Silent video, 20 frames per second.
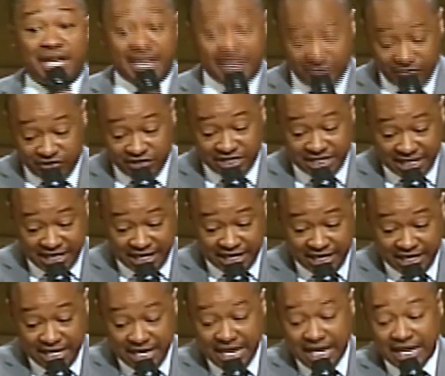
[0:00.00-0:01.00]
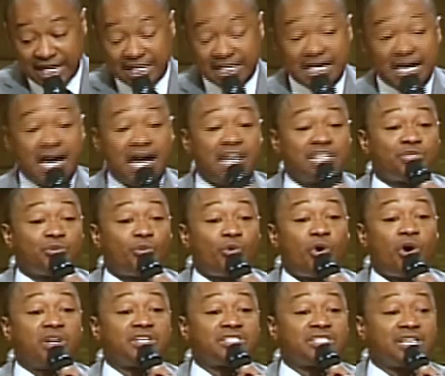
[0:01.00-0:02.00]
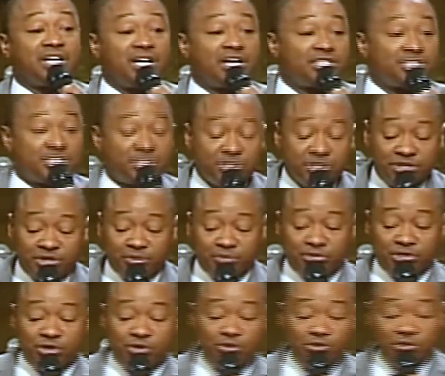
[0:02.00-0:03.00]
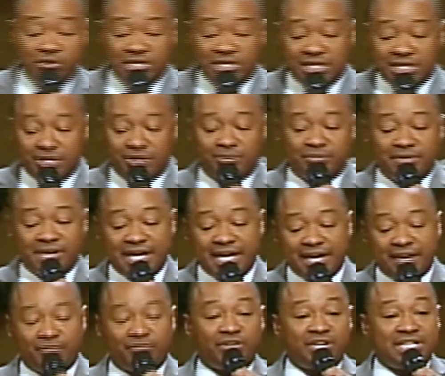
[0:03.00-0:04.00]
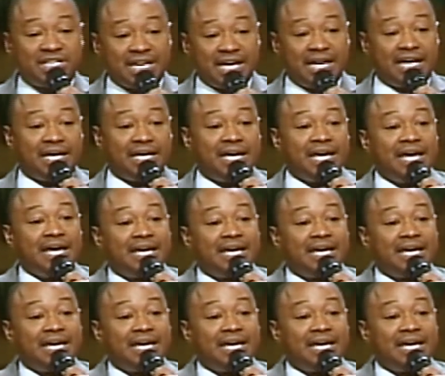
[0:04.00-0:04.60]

every day. And God wants us to commune with Him every day.